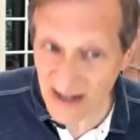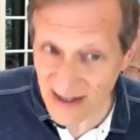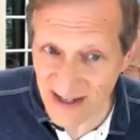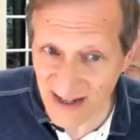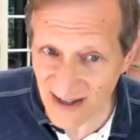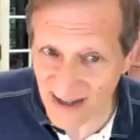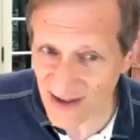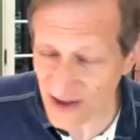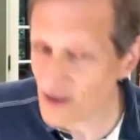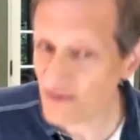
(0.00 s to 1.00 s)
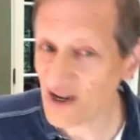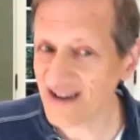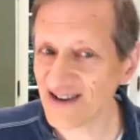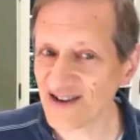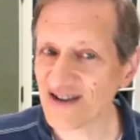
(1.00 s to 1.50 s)
and still is the chief
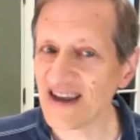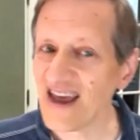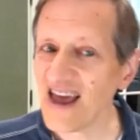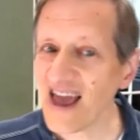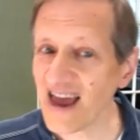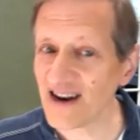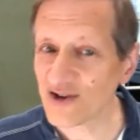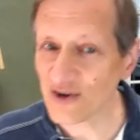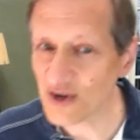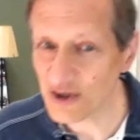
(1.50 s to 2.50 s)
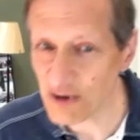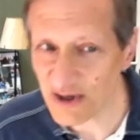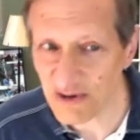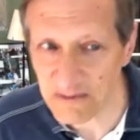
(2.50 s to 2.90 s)
scientist and Associate Director